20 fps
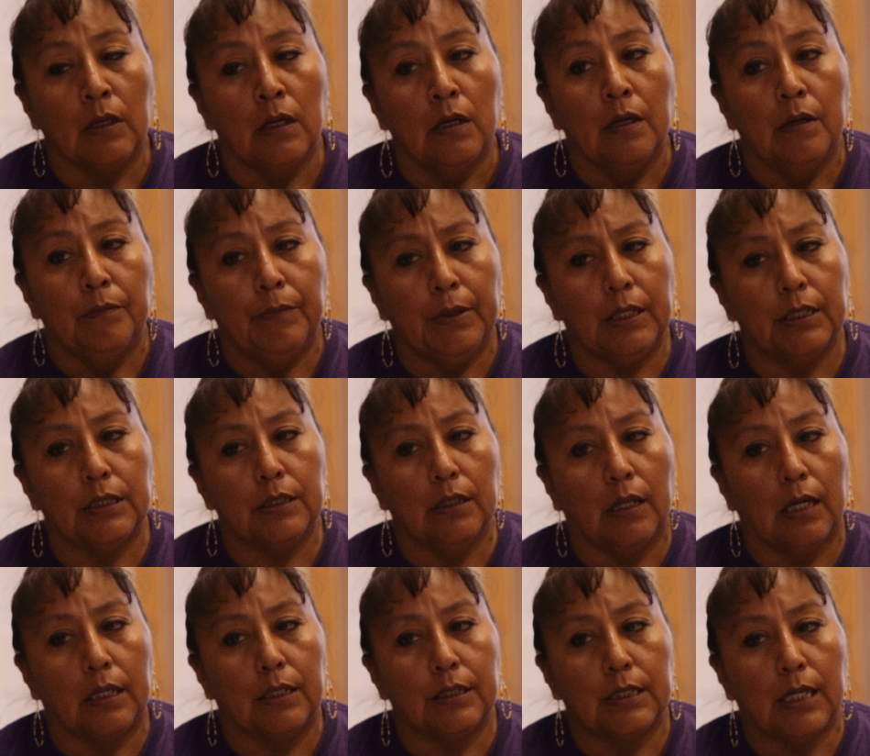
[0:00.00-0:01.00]
Because a
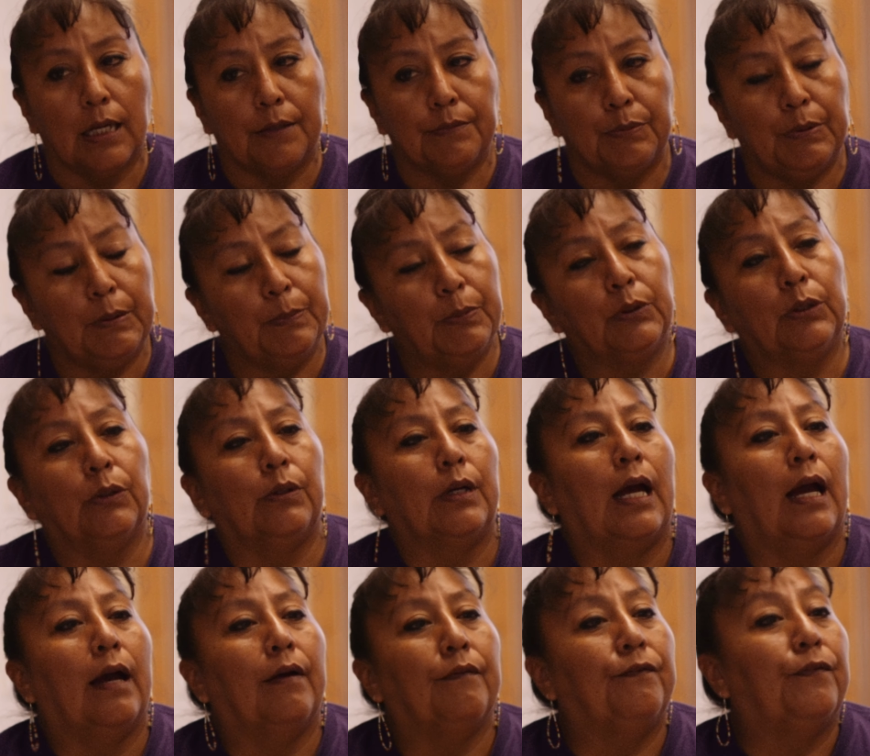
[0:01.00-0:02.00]
lot of times people don't
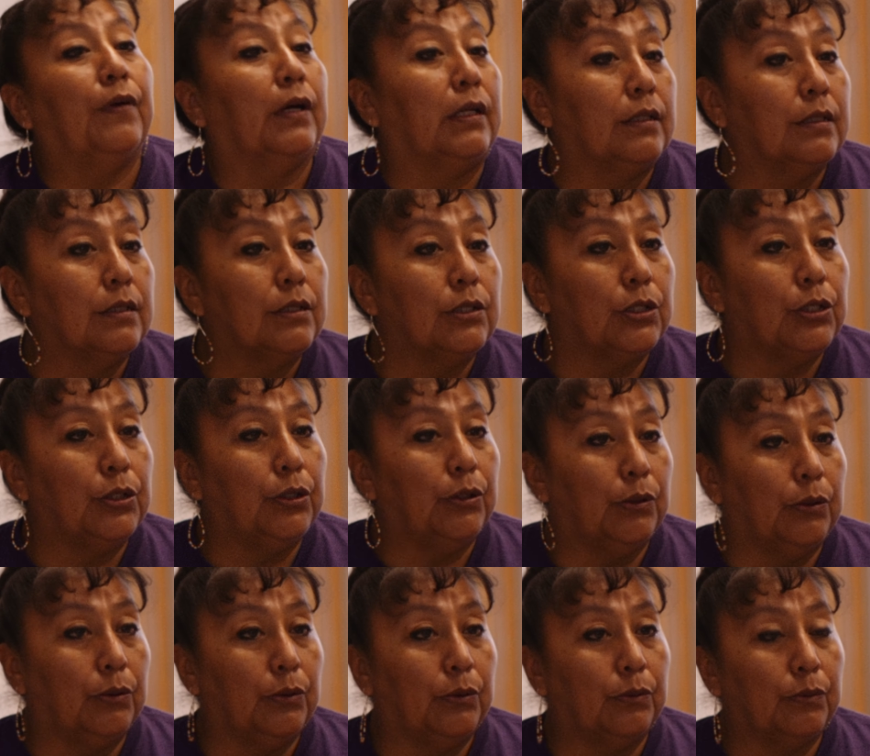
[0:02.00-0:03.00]
have funds
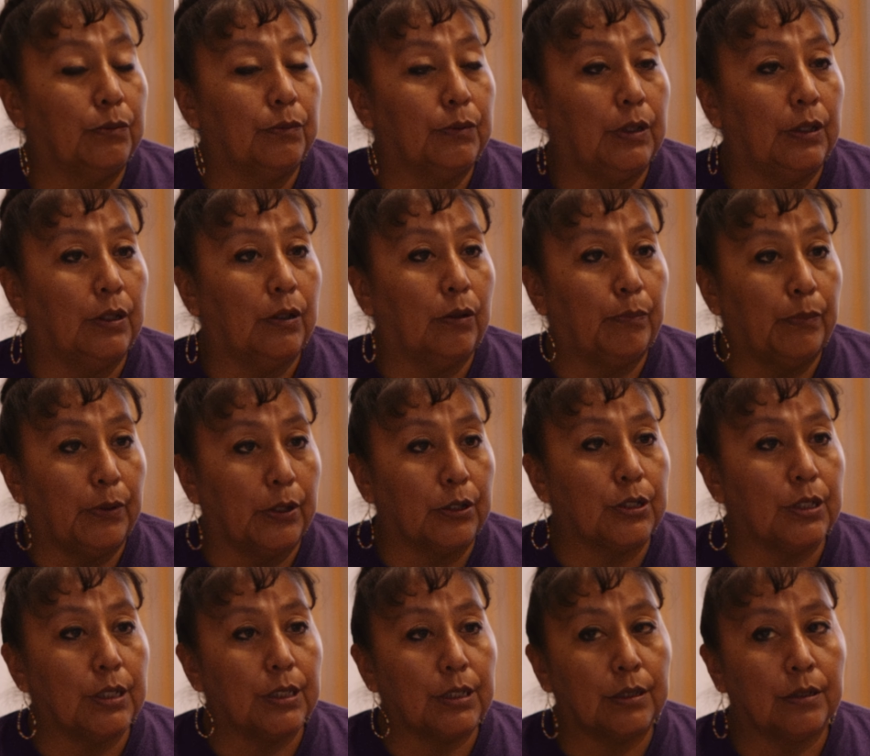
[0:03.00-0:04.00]
to,
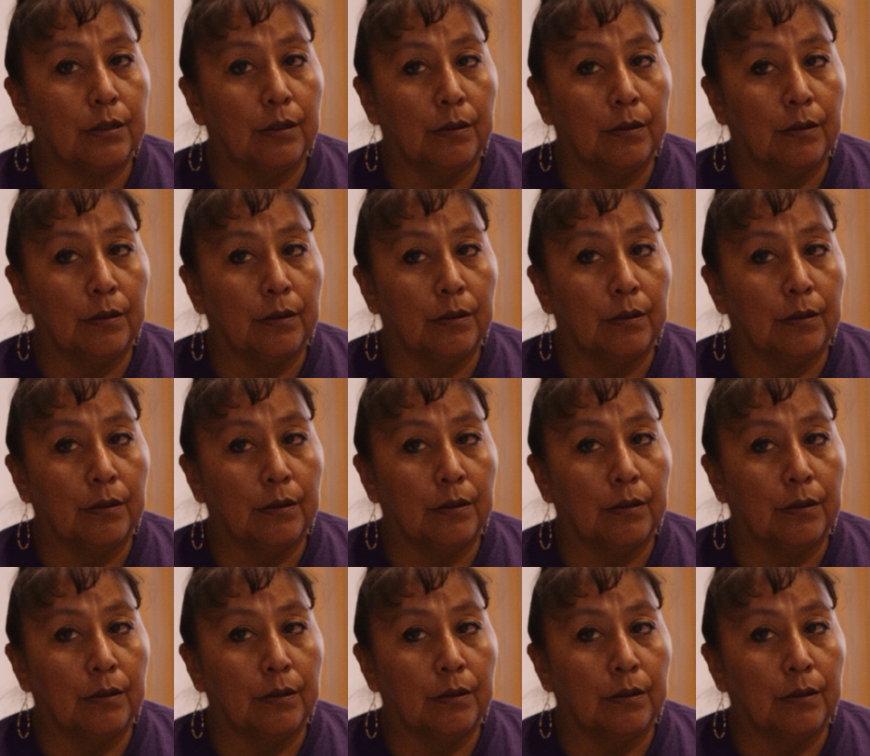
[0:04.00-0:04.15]
purchase